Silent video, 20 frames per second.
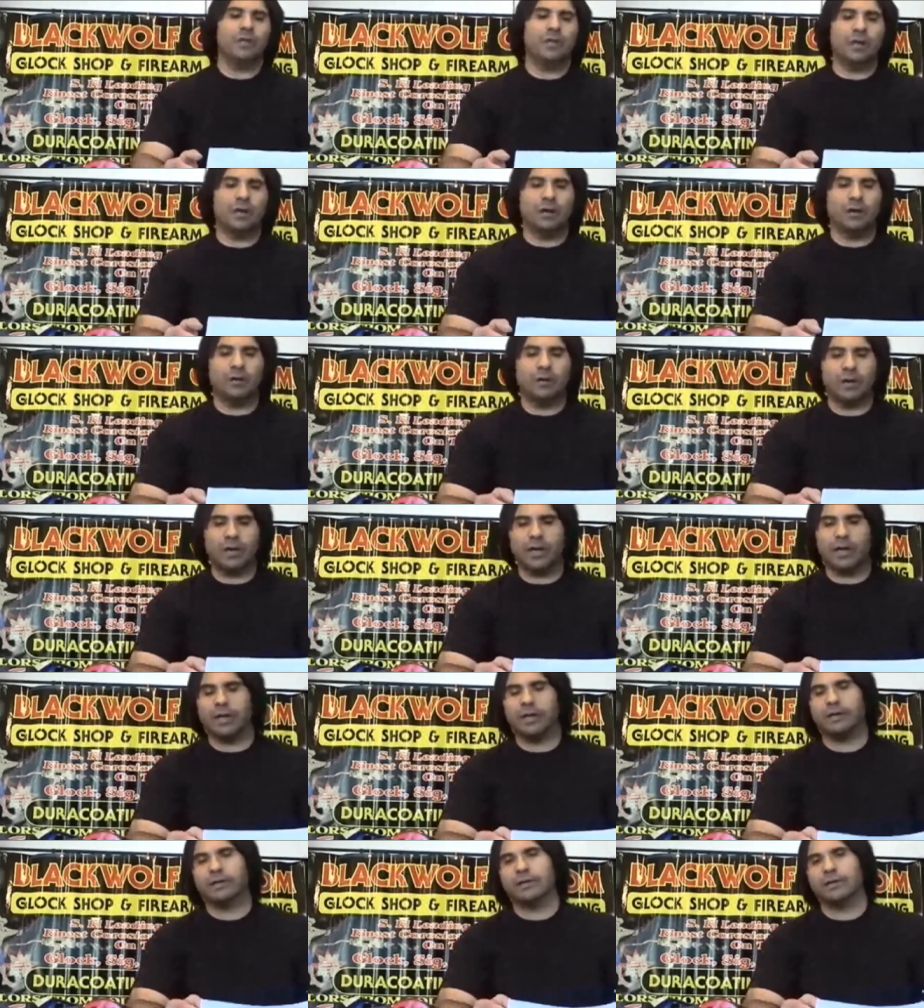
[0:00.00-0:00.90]
You know,
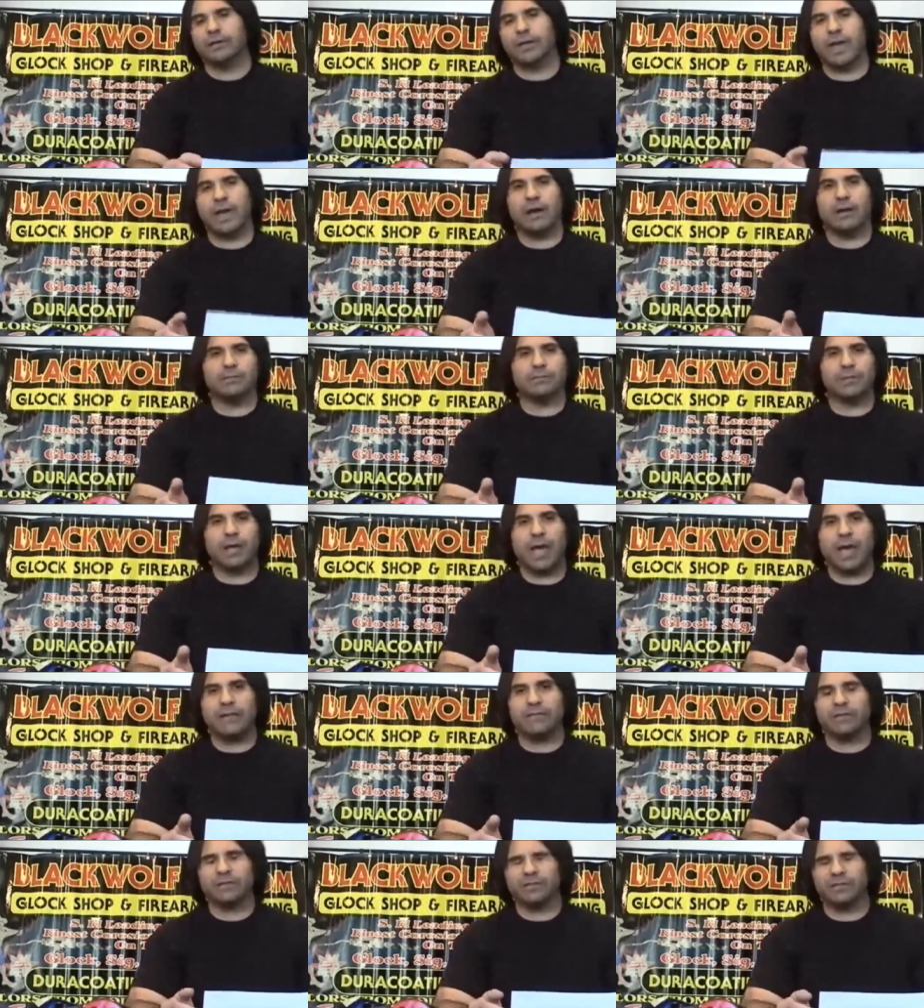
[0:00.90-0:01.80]
and now I'm
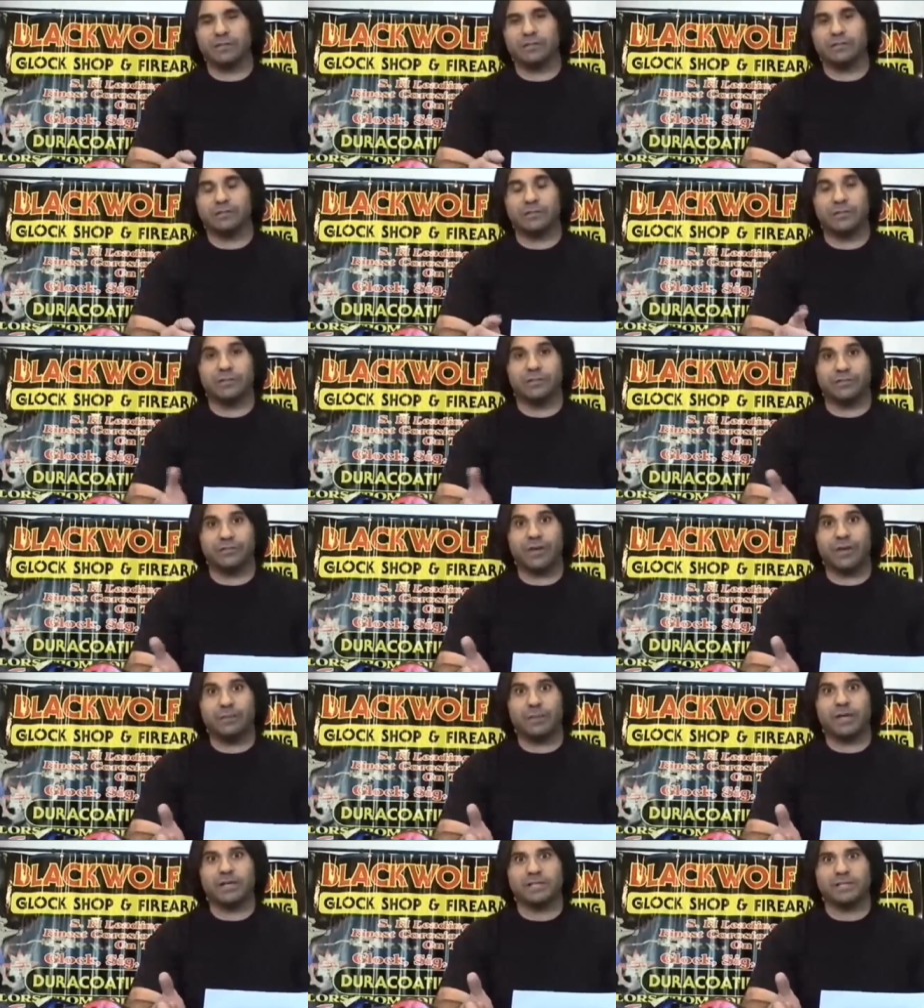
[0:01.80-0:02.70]
having to
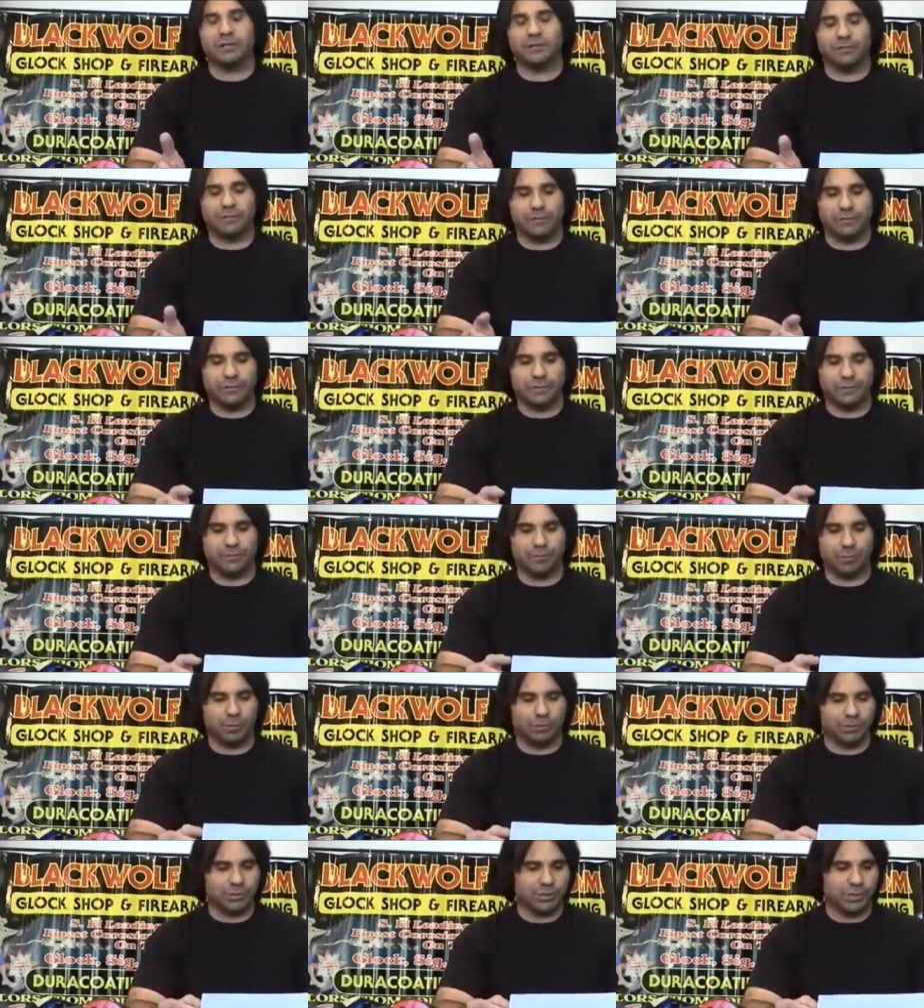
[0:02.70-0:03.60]
defend myself over this
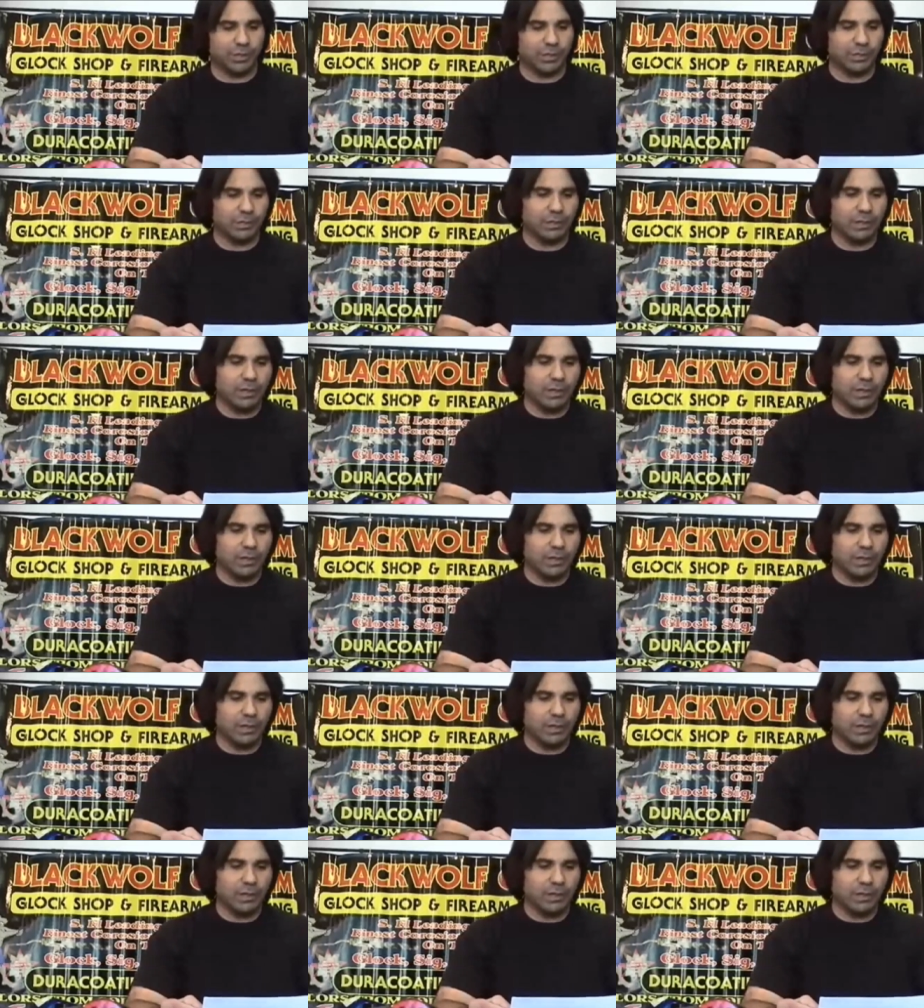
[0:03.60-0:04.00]
bullshit.